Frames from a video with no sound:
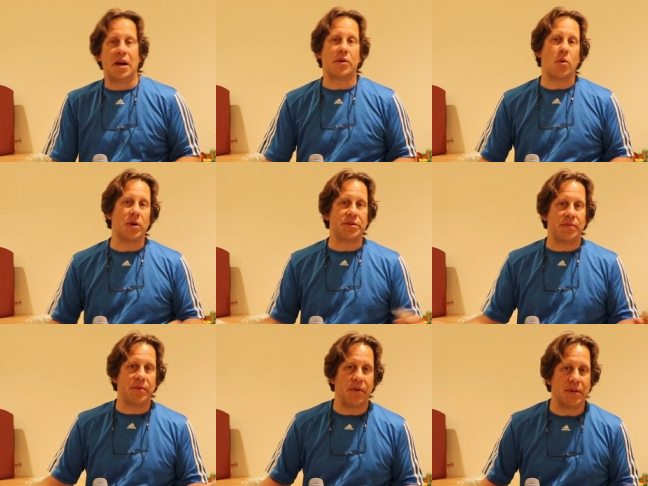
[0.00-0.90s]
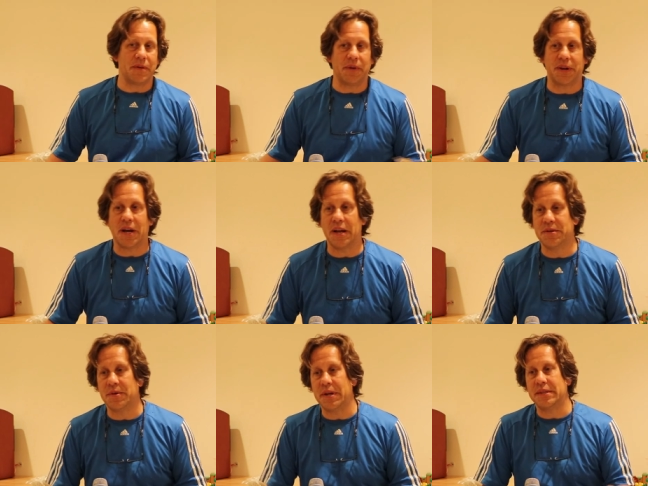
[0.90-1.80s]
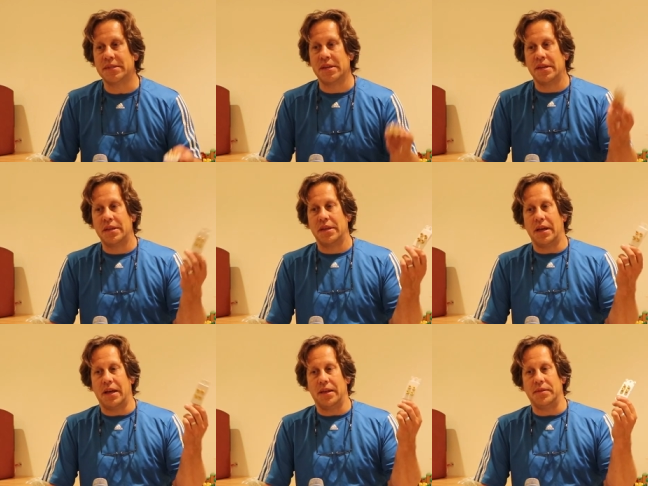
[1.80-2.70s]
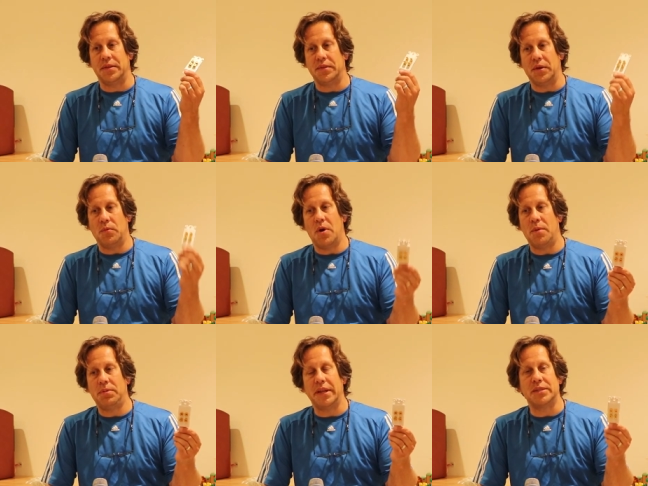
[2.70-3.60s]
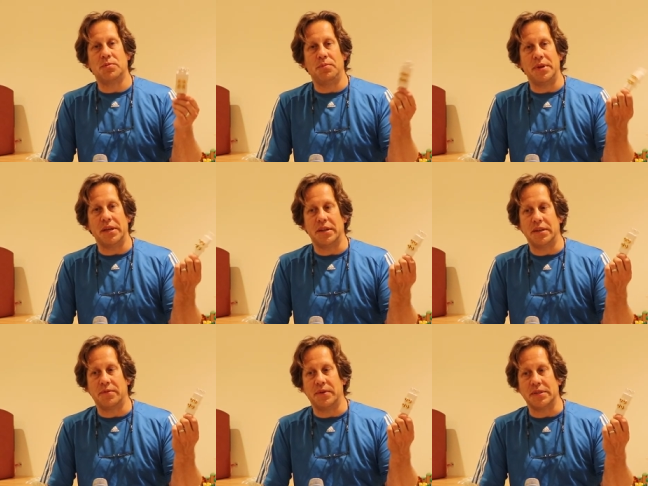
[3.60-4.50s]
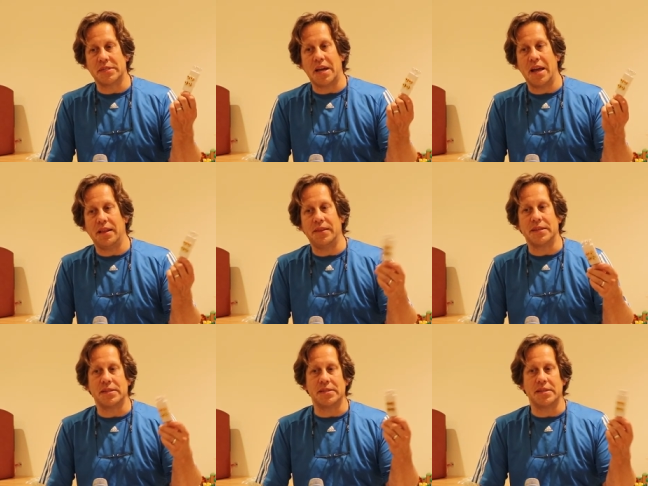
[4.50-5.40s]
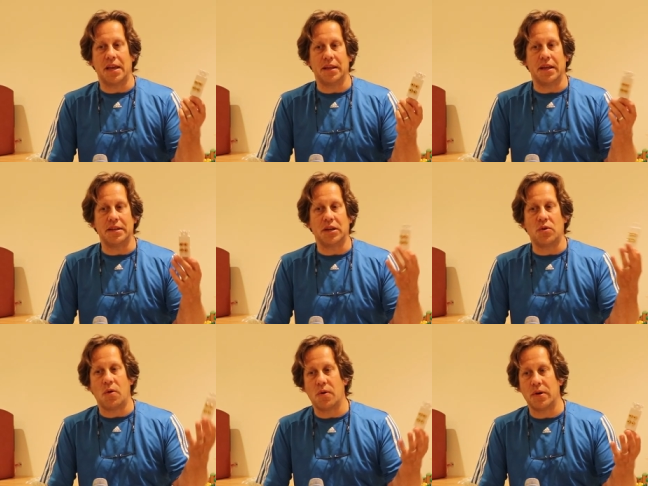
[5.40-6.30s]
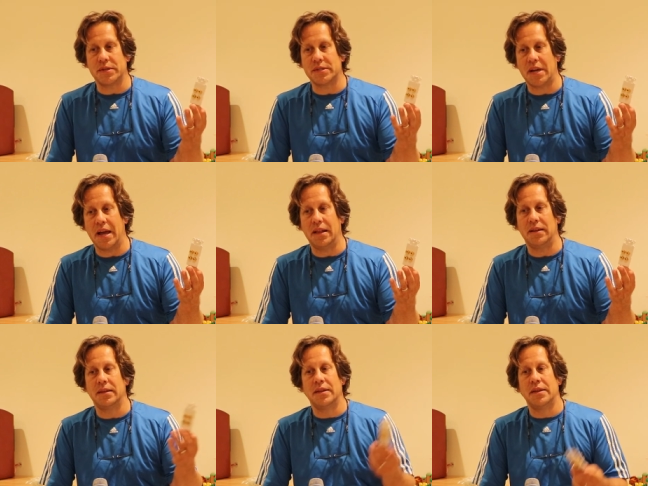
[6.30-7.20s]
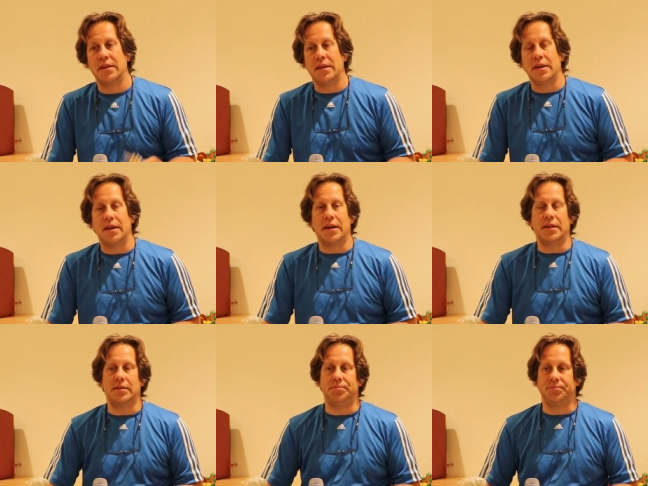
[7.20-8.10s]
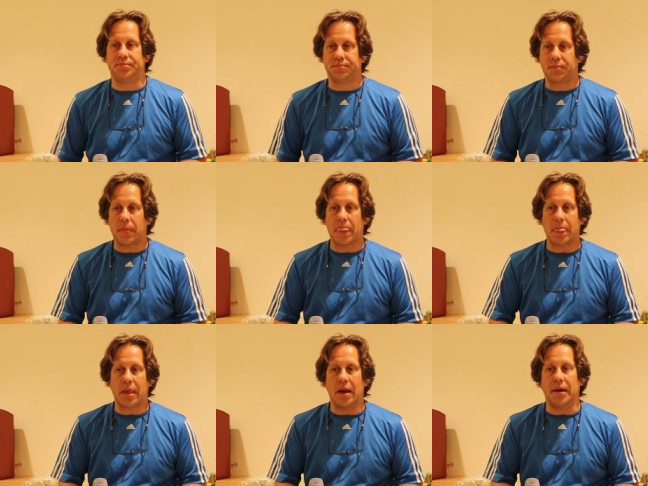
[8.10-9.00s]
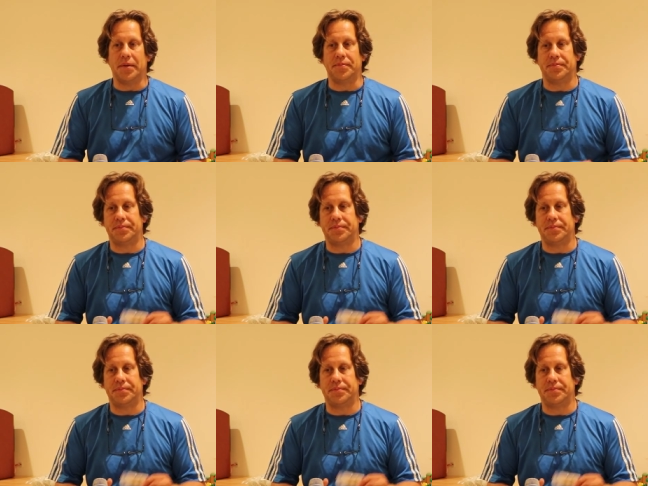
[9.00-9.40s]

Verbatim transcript: Of course, if you're in different countries, Uh, the wall plates will be a different style. This is a, a Decora style uh, uh,